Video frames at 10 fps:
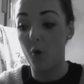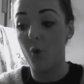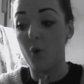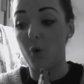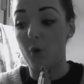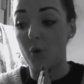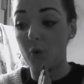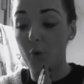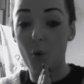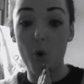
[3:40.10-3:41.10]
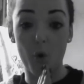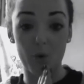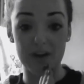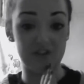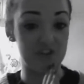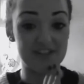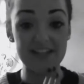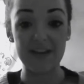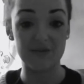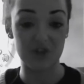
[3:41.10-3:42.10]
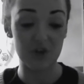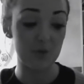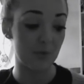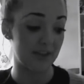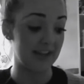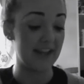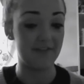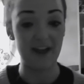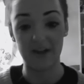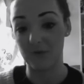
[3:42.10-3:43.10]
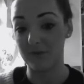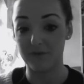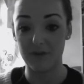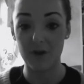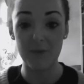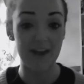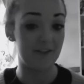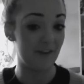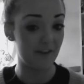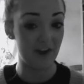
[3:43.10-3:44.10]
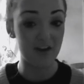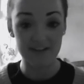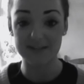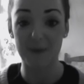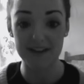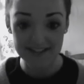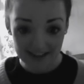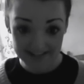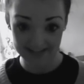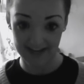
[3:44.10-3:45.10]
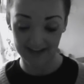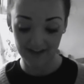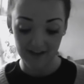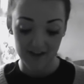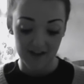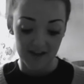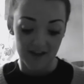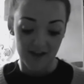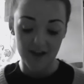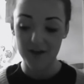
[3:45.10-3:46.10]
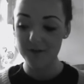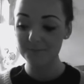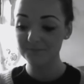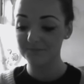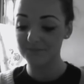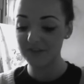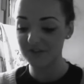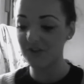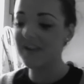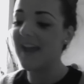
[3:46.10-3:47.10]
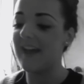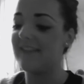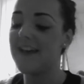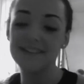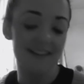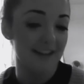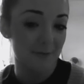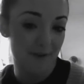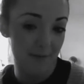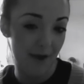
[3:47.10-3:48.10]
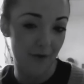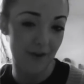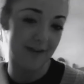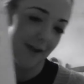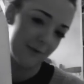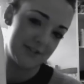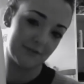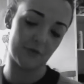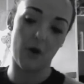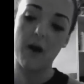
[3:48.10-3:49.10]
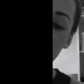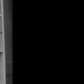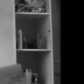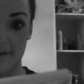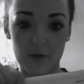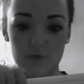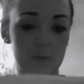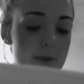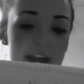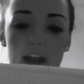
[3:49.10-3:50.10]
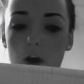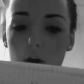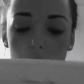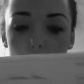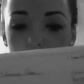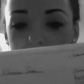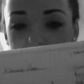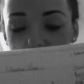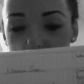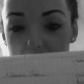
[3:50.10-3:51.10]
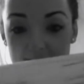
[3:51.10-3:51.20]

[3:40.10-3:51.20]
or it just leaves you with a cliffhanger of the film and a very unexpected ending. So yeah, that's a little bit about a narrative graph. Non-linear films would be completely